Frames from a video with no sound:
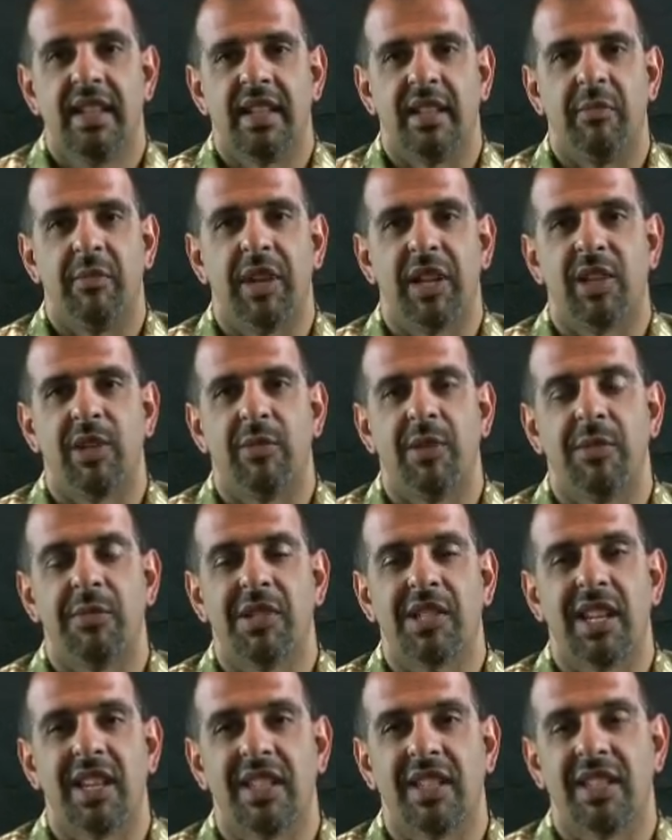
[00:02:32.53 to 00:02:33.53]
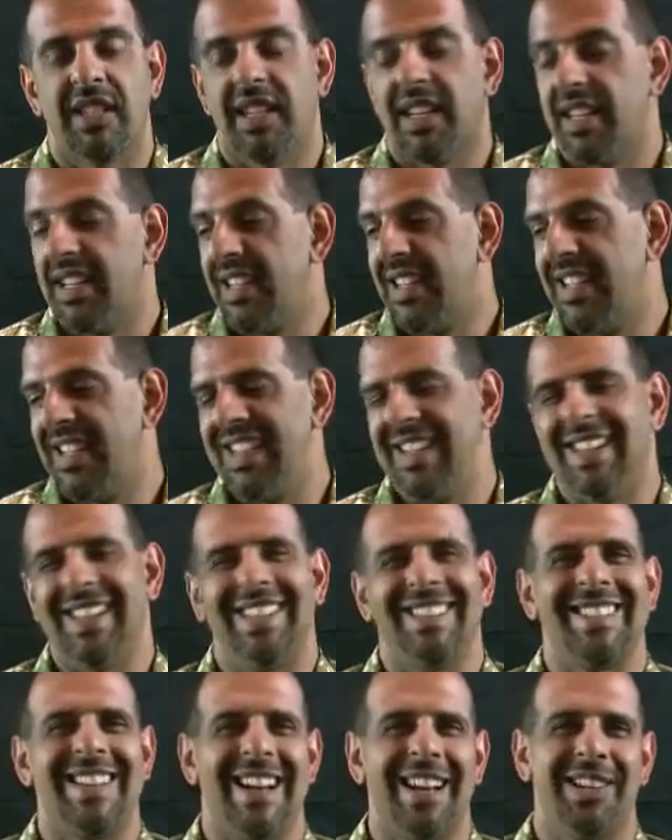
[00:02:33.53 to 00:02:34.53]
Didn't make too many mistakes today.
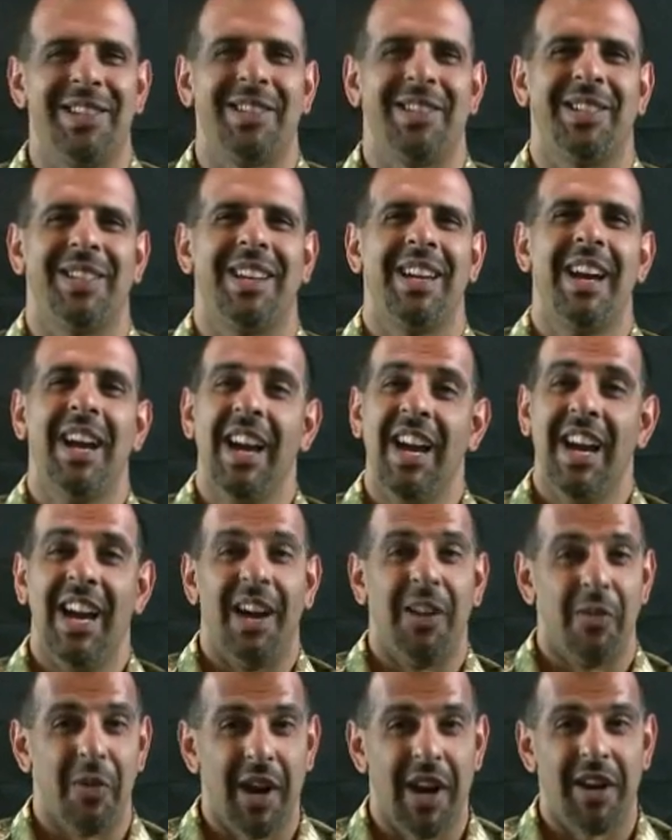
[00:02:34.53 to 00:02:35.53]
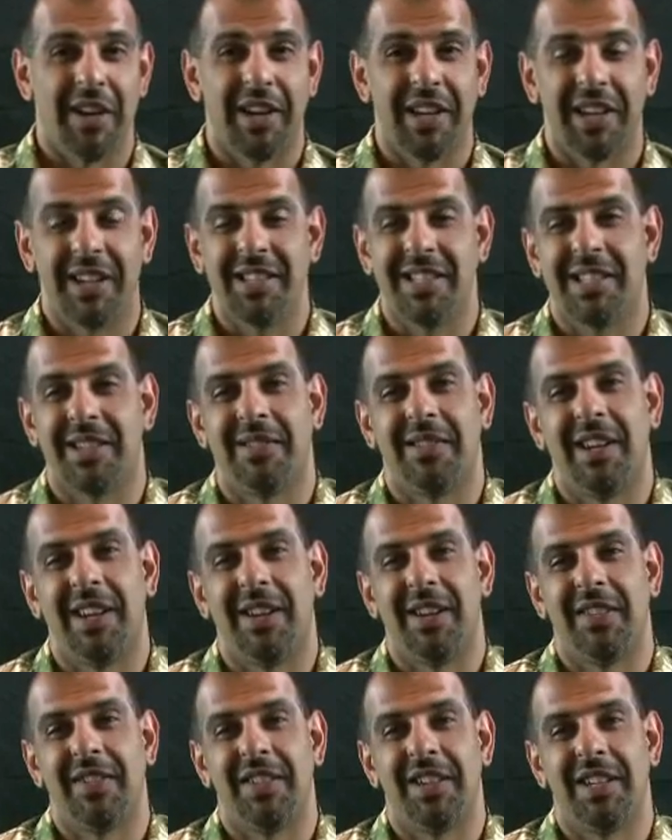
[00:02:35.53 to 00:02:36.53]
It's actually a rarity considering
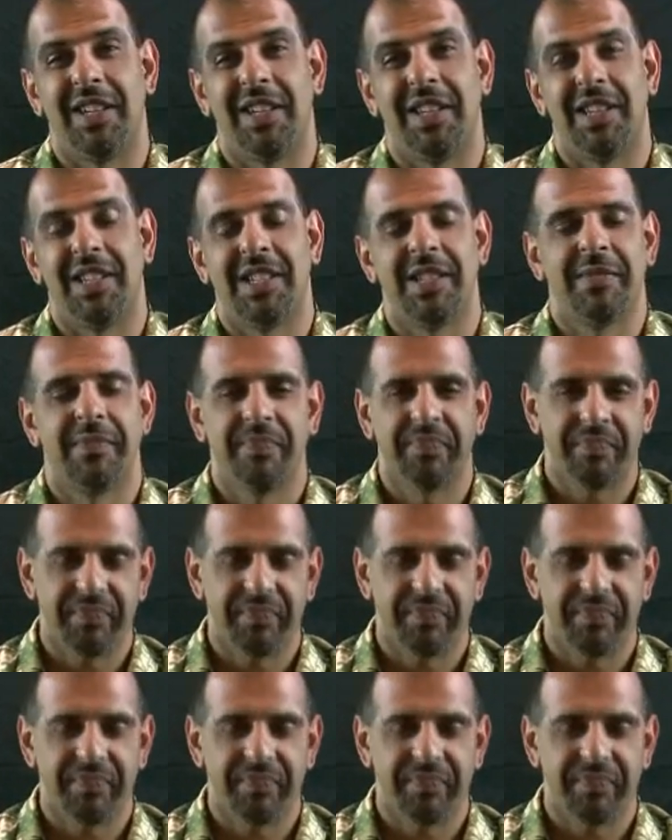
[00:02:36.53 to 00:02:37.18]
how often I do this.